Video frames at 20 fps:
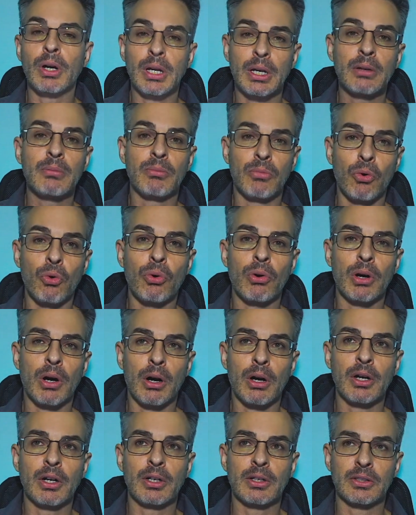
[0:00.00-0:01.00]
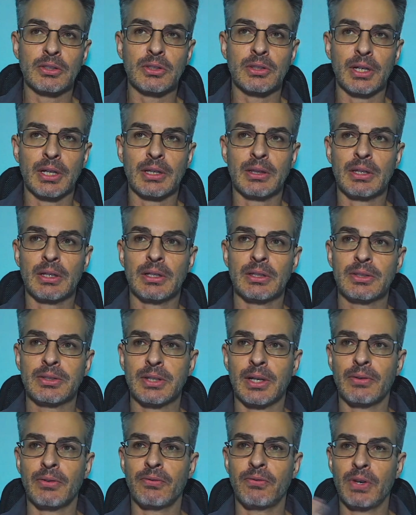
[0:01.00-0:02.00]
and more articles like this
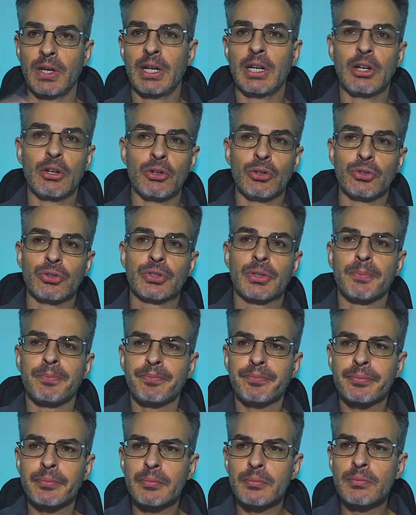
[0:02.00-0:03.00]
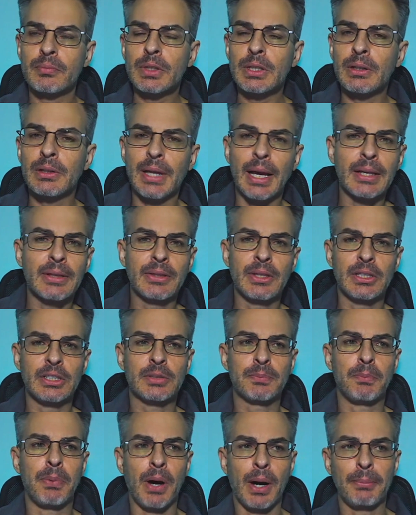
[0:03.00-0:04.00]
and videos like this
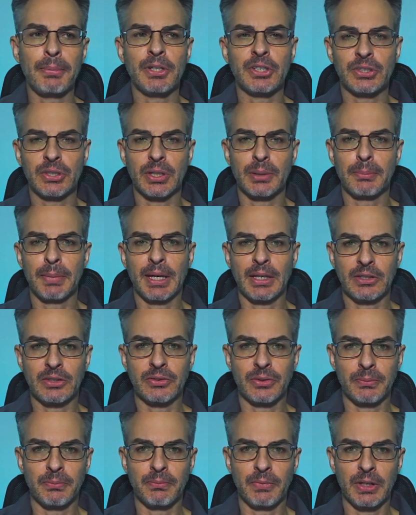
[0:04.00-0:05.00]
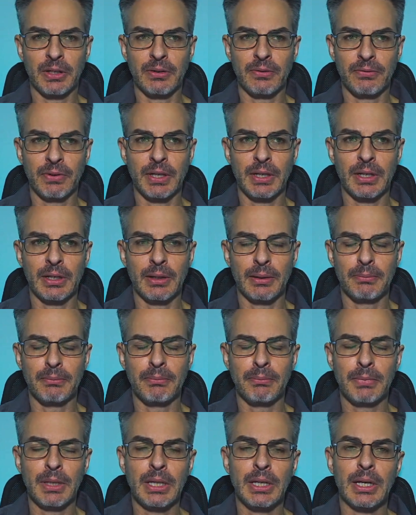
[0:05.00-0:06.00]
published in the mainstream
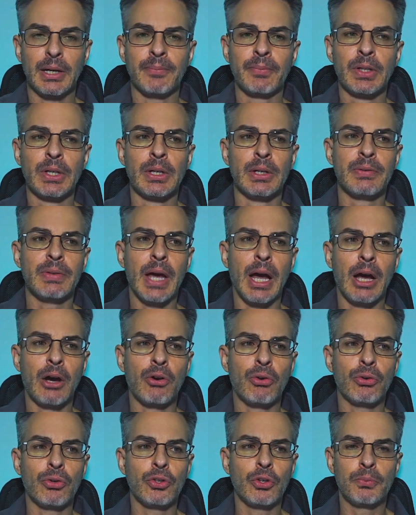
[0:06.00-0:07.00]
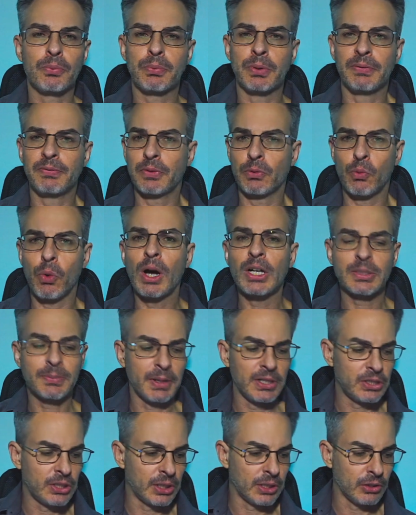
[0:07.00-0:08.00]
media. Now, if you watch
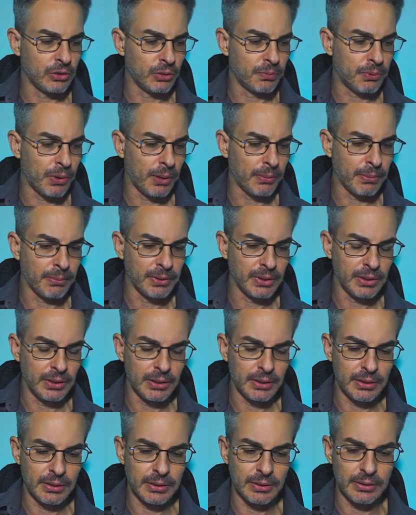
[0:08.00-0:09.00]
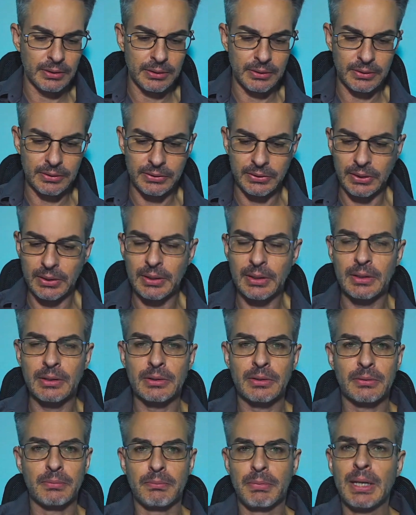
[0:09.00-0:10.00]
my channel, you've probably seen
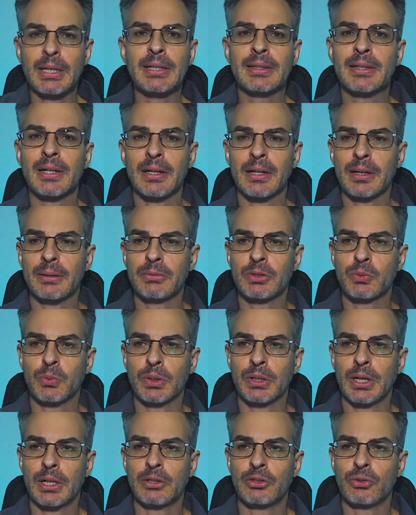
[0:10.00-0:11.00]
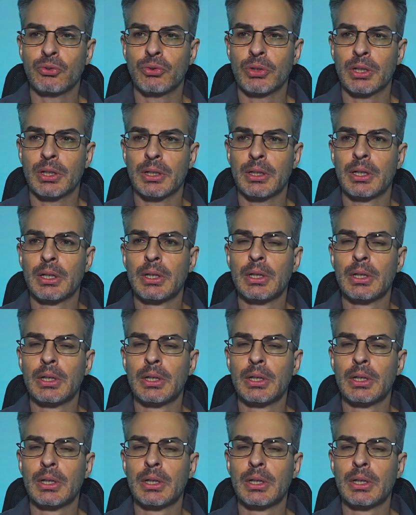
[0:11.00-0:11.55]
this many times when I do a